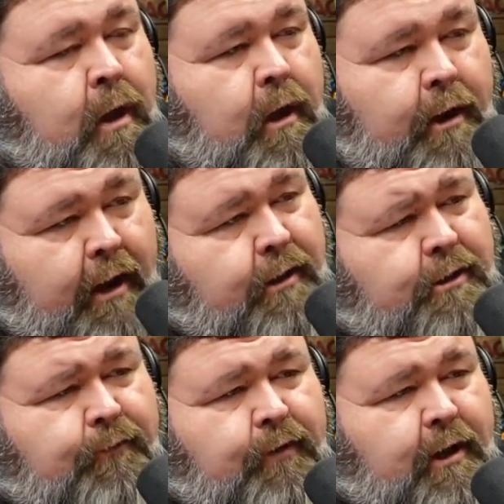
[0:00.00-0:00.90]
Not
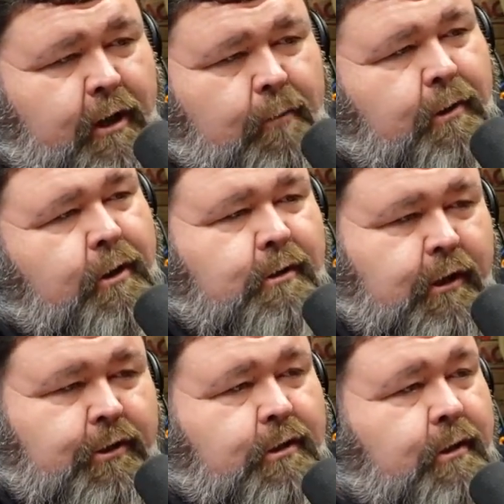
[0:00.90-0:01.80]
just a video, but usually
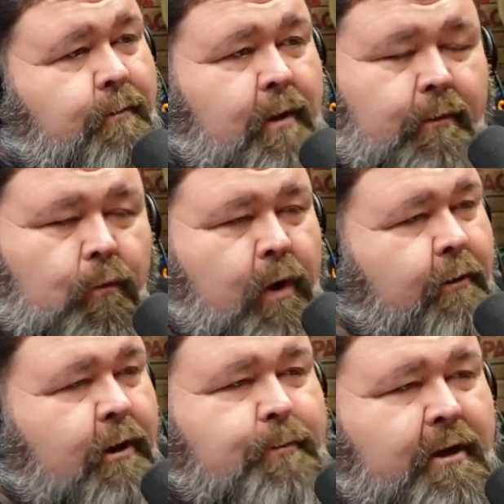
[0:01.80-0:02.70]
it's just a wing
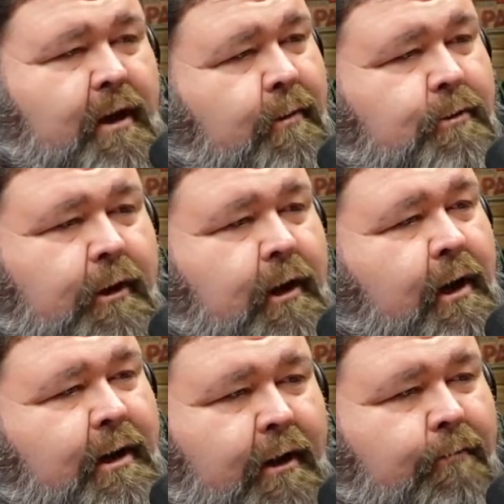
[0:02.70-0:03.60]
recipe I'm
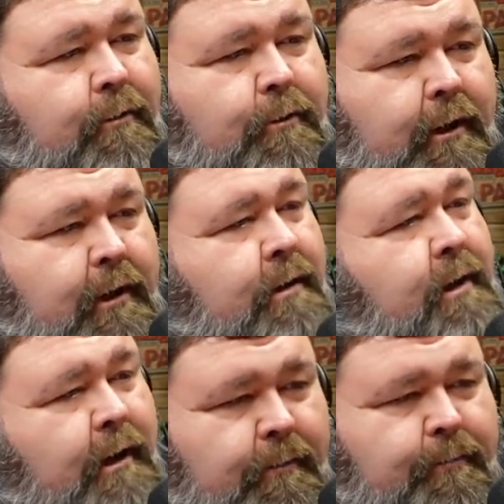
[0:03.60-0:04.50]
trying, and I'll cook it,
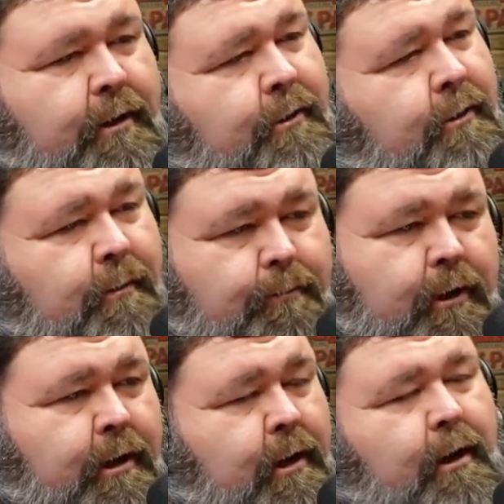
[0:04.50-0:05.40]
take some pictures, and put
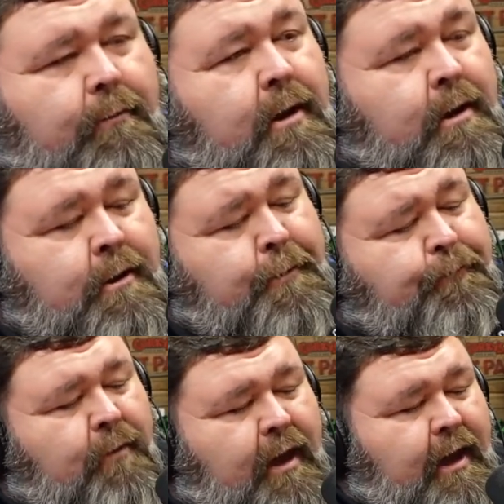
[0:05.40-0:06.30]
it up.
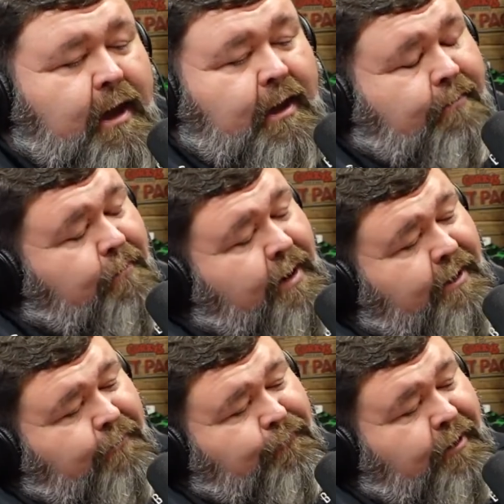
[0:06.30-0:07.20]
And
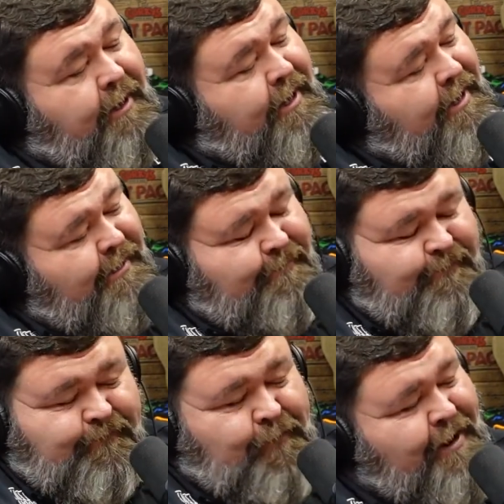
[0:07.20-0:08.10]
man, fried
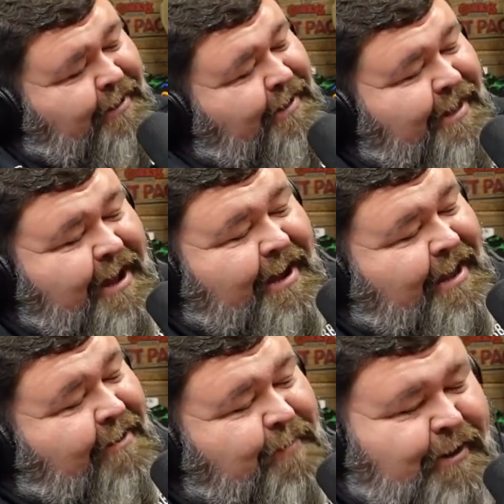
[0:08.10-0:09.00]
wing like that
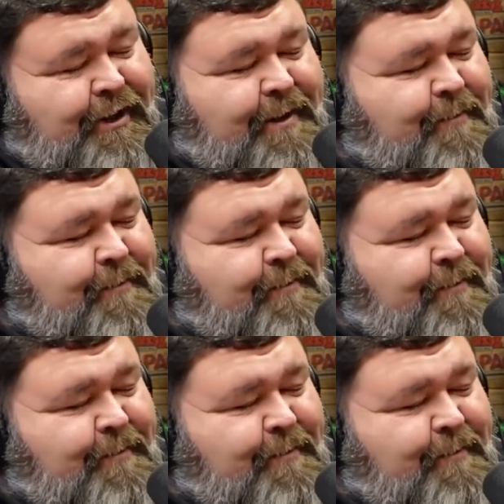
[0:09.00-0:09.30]
would be jam